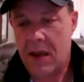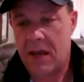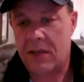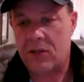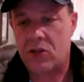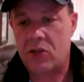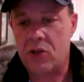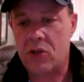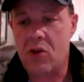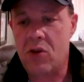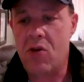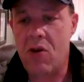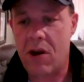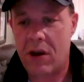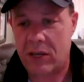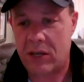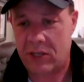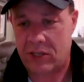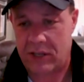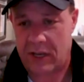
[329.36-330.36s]
is New
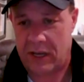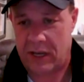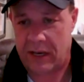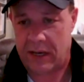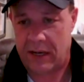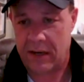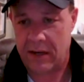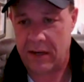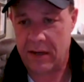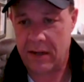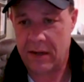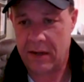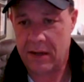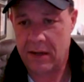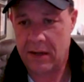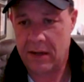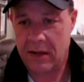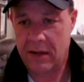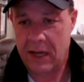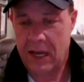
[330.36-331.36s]
York City
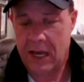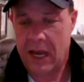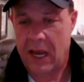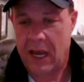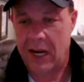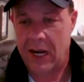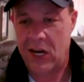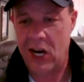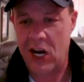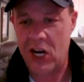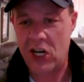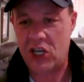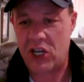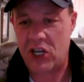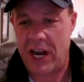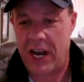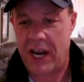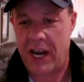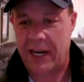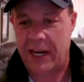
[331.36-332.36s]

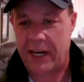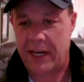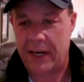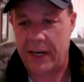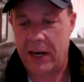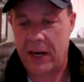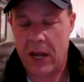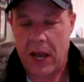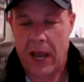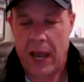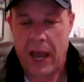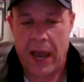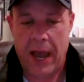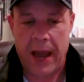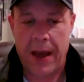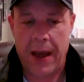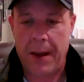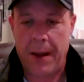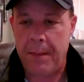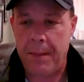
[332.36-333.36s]
initiated
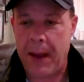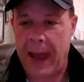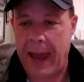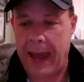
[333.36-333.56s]
um,